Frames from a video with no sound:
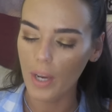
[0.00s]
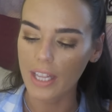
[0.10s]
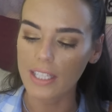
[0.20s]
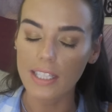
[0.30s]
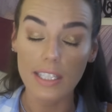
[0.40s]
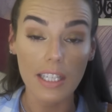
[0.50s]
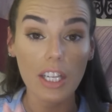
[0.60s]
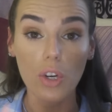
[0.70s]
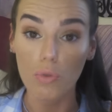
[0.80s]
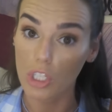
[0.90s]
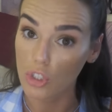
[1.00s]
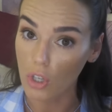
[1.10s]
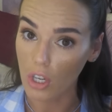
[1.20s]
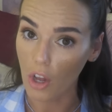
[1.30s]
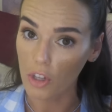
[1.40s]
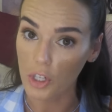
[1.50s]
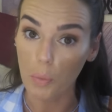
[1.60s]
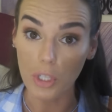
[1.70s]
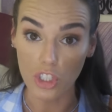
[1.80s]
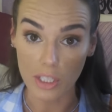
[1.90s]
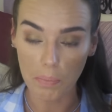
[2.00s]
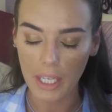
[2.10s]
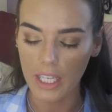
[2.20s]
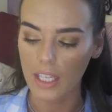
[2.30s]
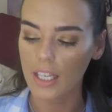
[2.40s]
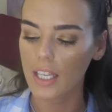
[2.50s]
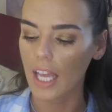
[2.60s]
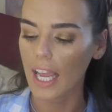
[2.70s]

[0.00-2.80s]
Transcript: and this is in the original color, which is pink.